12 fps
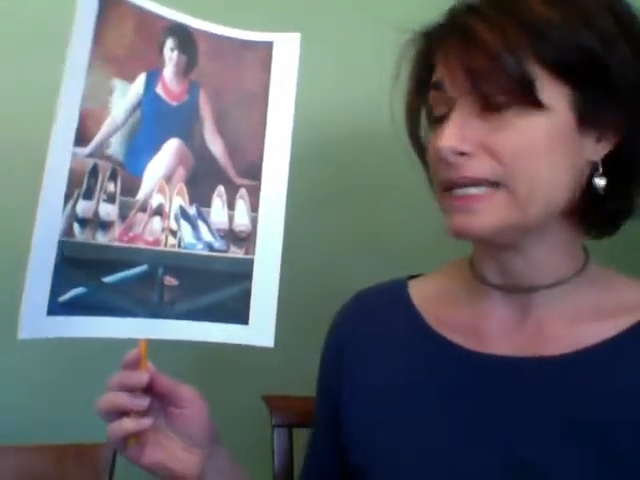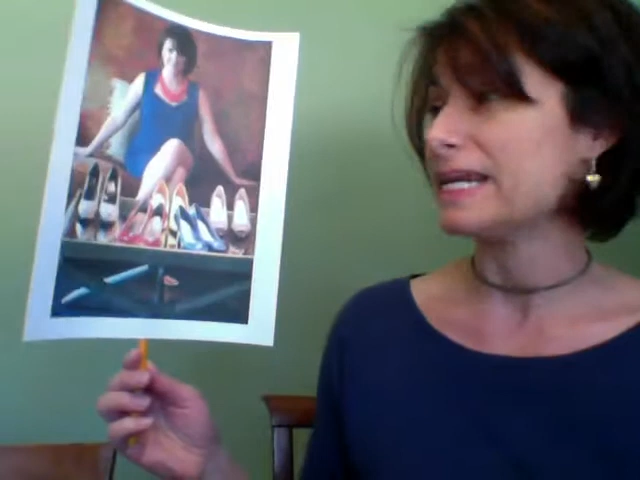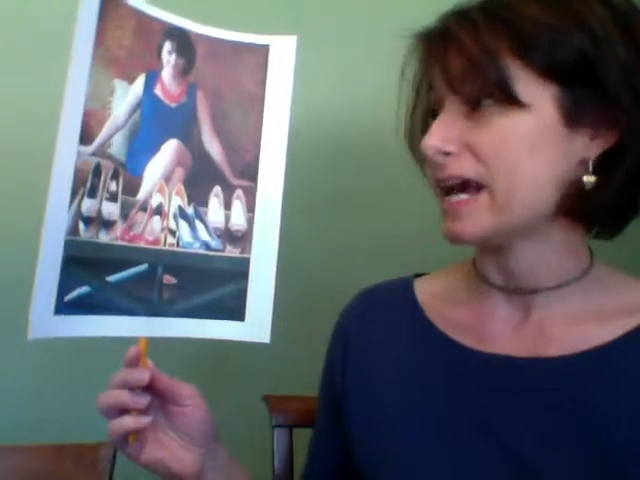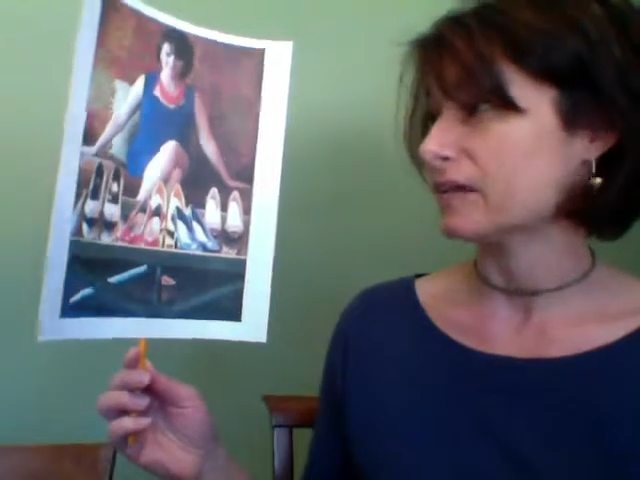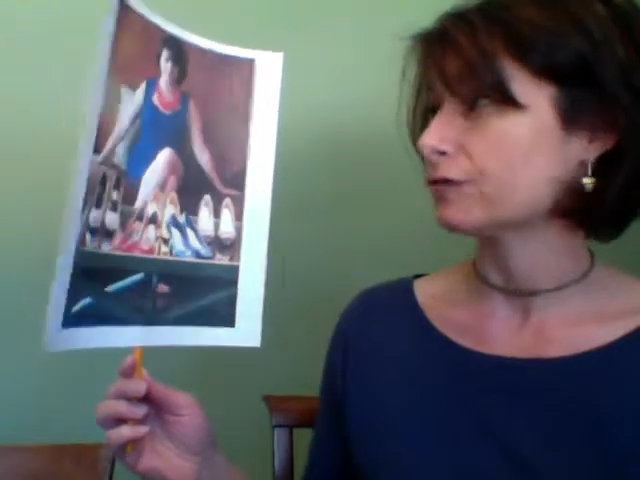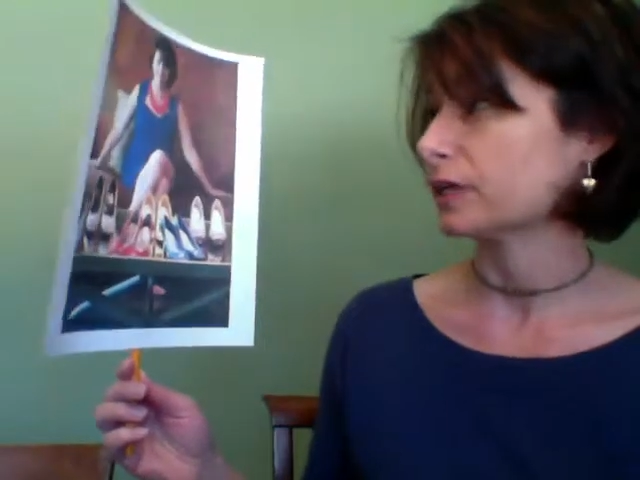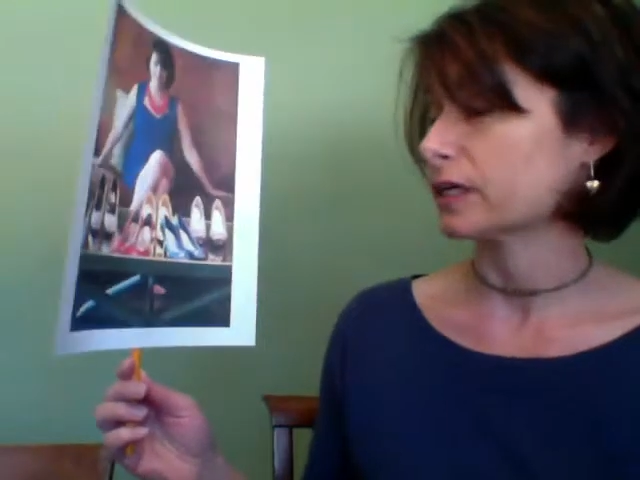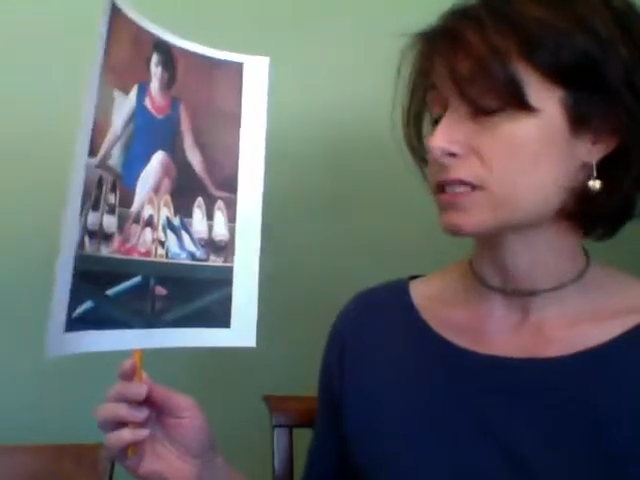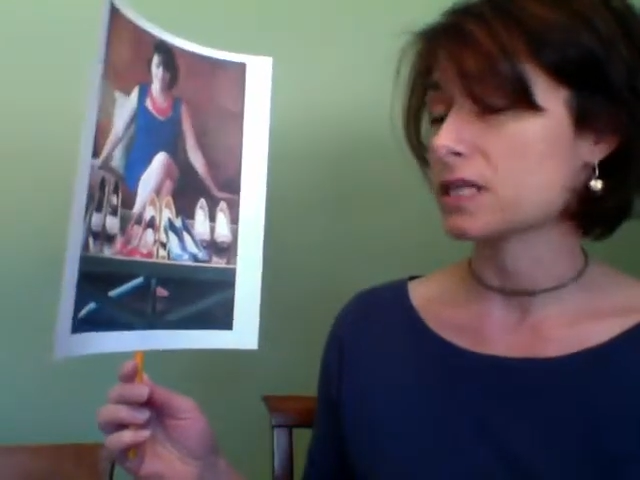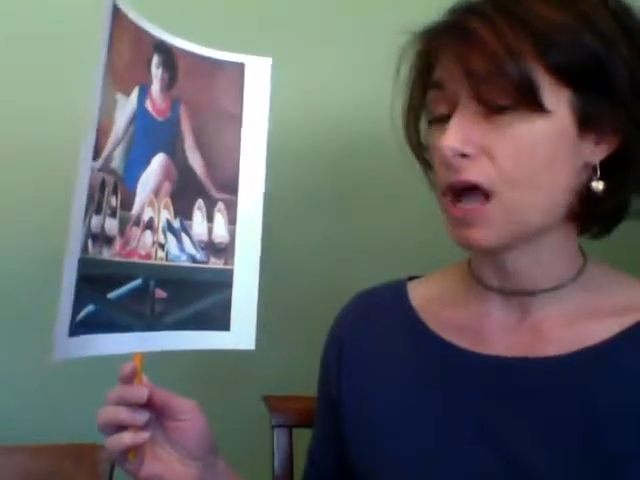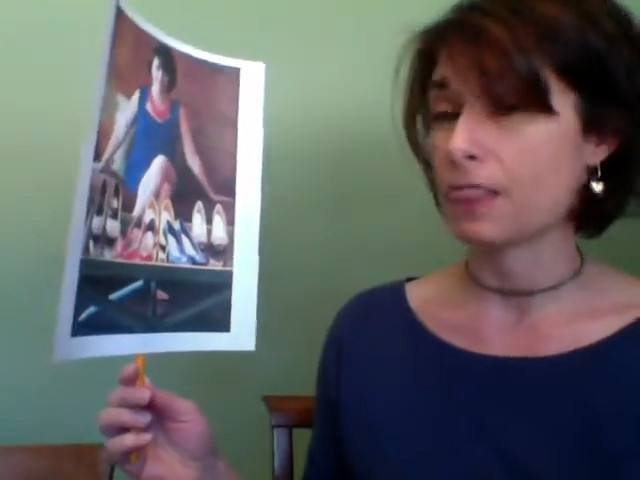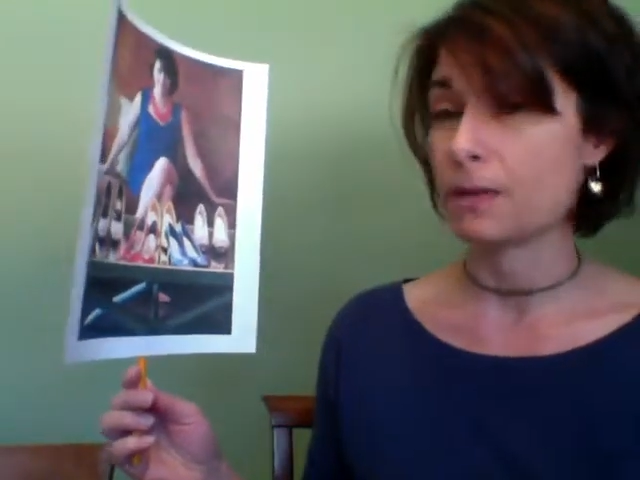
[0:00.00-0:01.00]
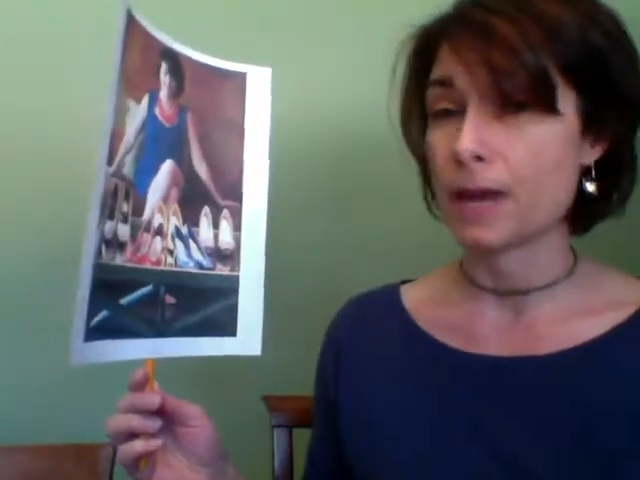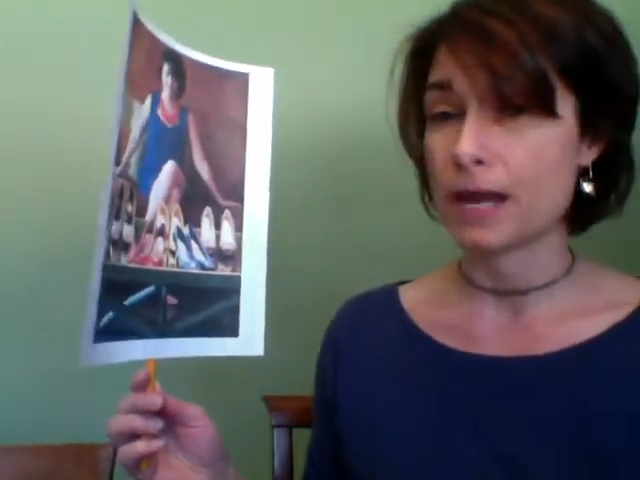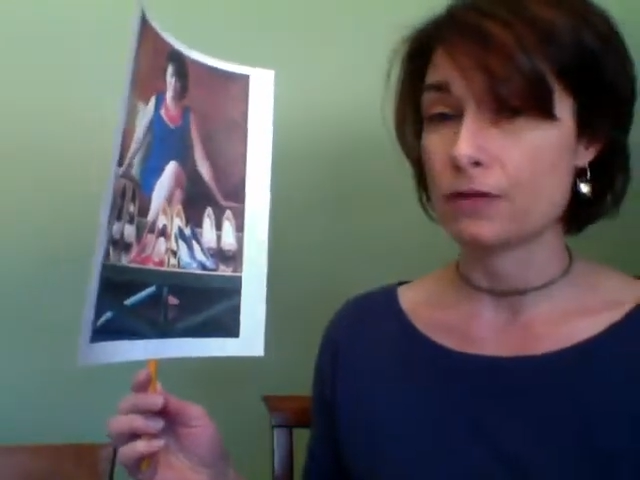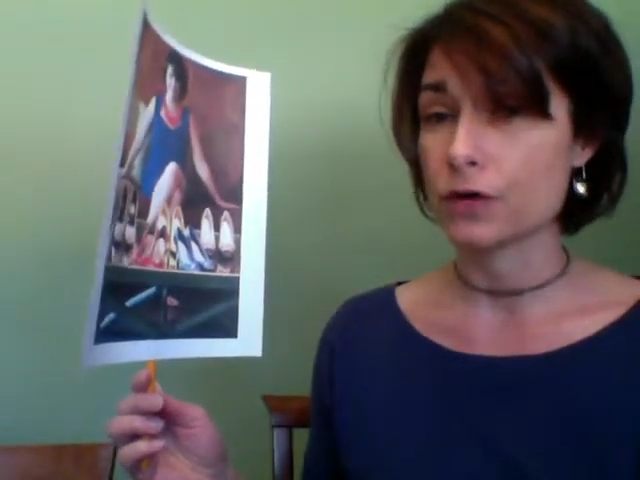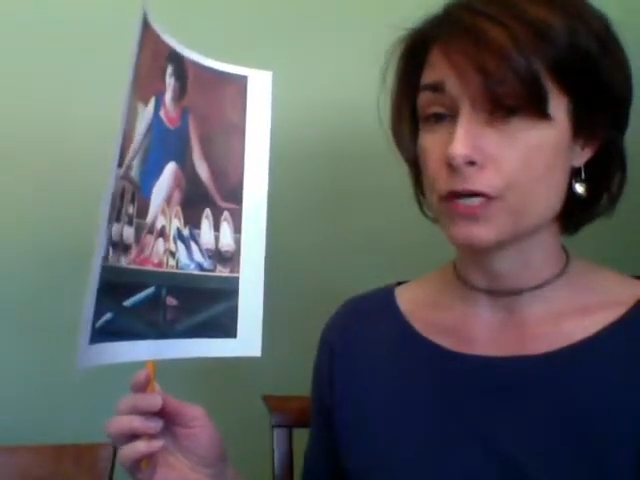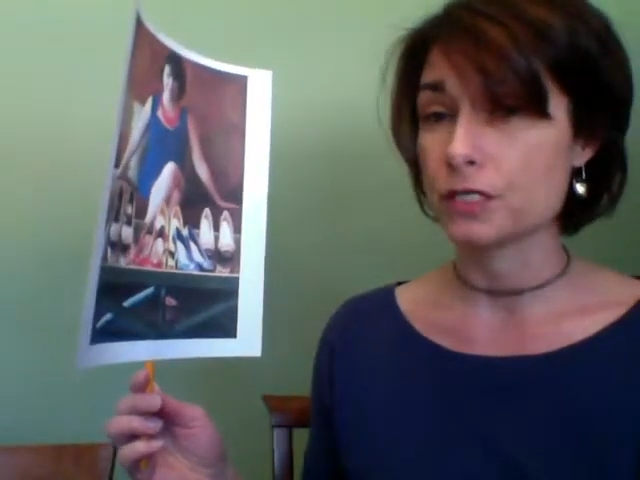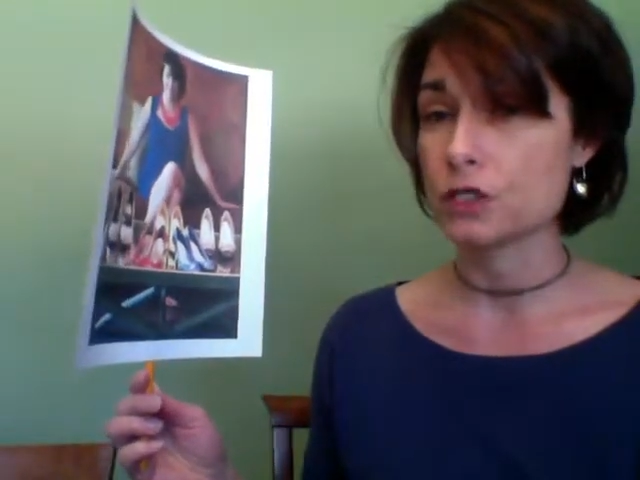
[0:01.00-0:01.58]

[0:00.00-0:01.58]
Netflix on them, Avery.